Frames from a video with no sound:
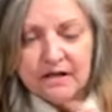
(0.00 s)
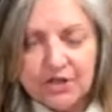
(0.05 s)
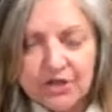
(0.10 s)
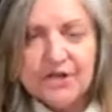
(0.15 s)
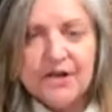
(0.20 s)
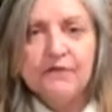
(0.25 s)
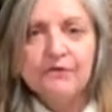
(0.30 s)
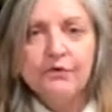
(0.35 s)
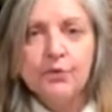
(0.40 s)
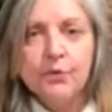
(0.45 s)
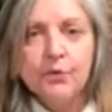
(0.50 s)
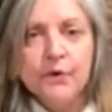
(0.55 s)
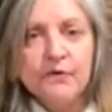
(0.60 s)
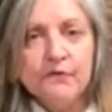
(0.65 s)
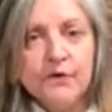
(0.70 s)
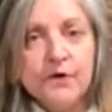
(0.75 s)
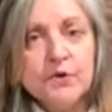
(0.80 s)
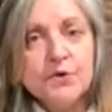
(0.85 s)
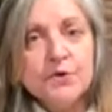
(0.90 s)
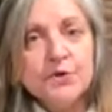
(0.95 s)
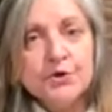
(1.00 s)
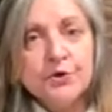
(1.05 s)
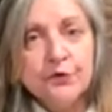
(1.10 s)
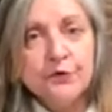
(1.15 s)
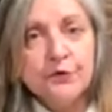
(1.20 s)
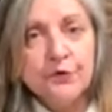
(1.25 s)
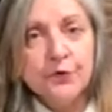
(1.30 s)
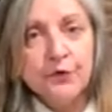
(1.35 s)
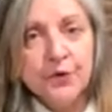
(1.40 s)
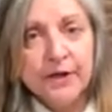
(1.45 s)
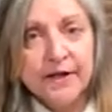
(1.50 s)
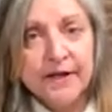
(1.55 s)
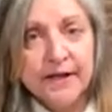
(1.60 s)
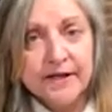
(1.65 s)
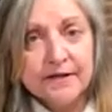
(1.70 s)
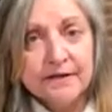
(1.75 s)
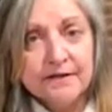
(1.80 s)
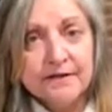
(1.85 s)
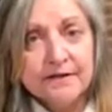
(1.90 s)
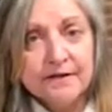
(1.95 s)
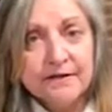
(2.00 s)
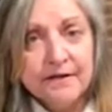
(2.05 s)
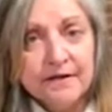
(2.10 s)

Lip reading: she never refused her food again.